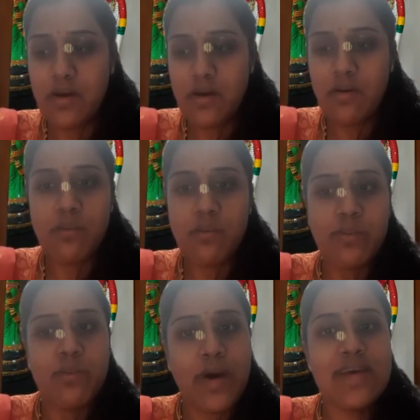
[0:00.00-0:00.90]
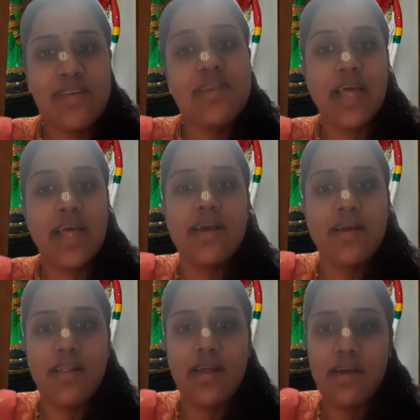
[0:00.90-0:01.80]
why is it
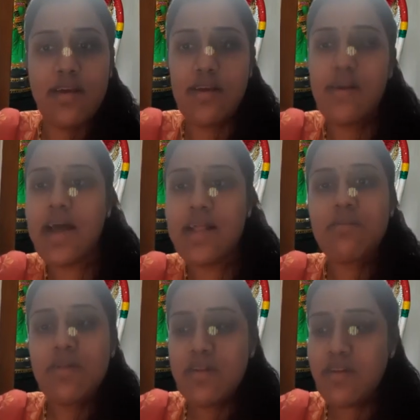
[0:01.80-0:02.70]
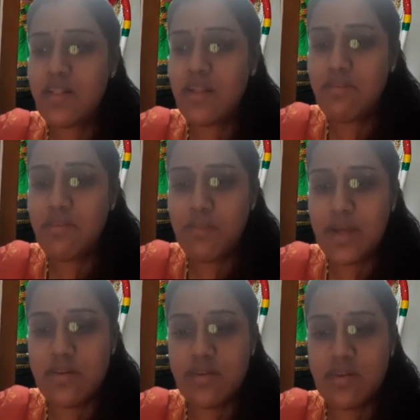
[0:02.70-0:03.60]
killing the animals and the living
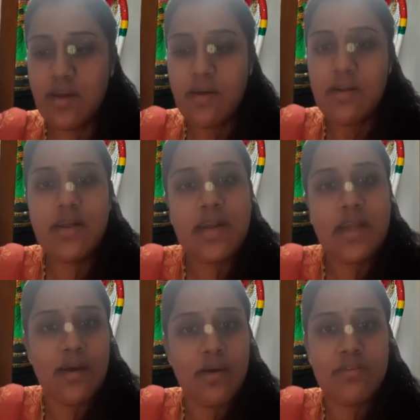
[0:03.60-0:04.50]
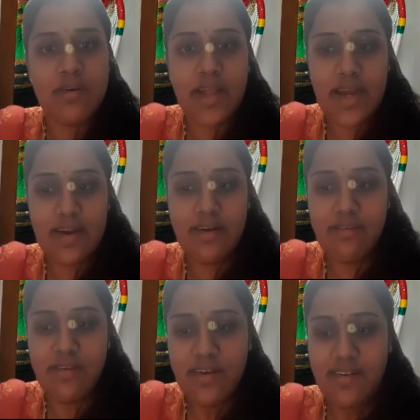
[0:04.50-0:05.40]
beings? The deer also died now.